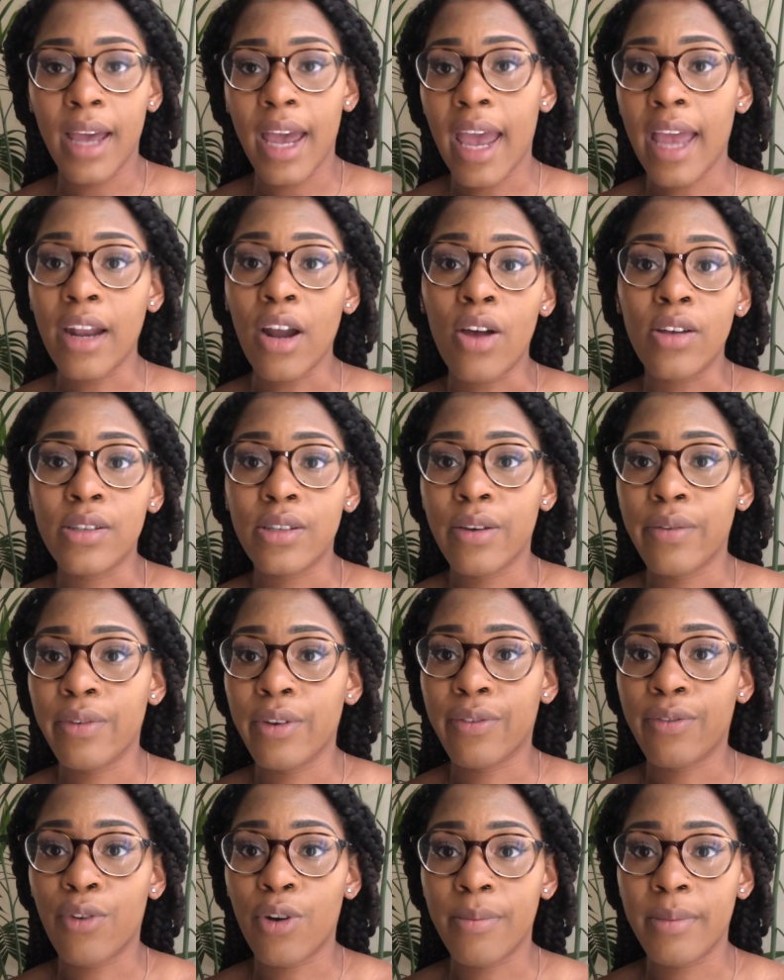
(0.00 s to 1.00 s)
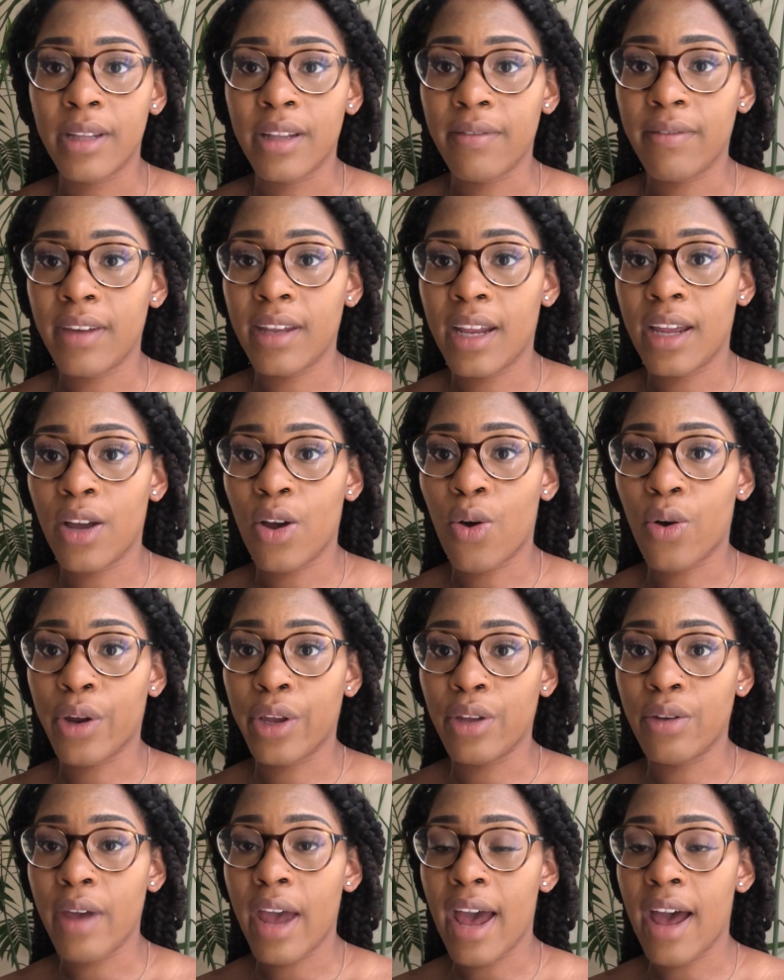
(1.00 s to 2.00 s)
And also, if you're formula feeding or
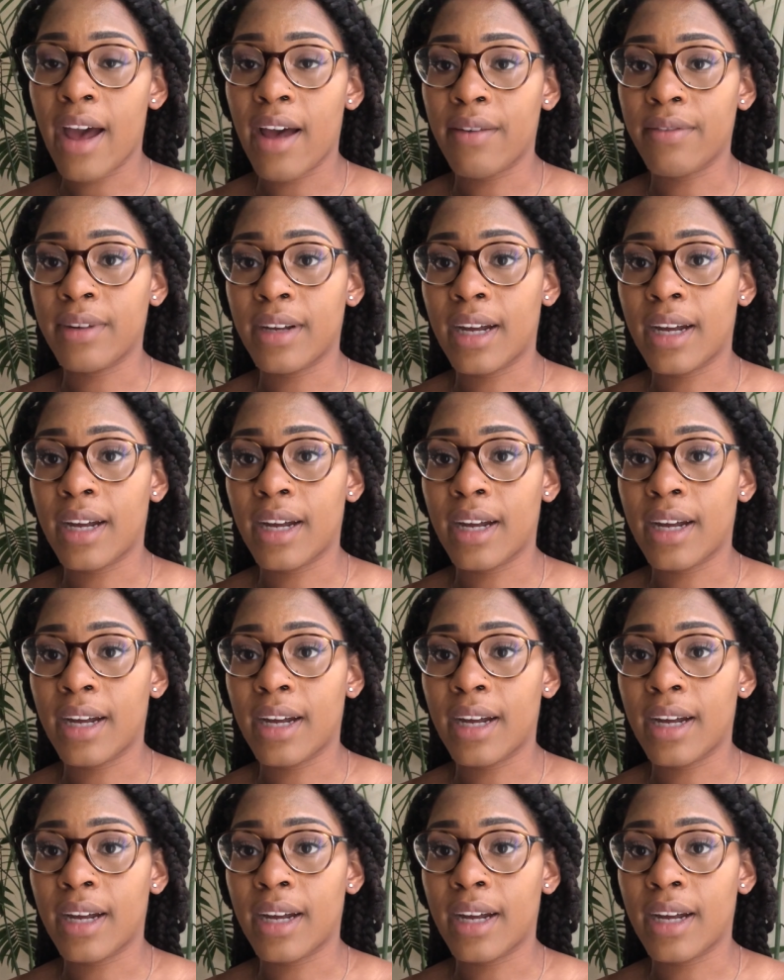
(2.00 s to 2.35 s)
you have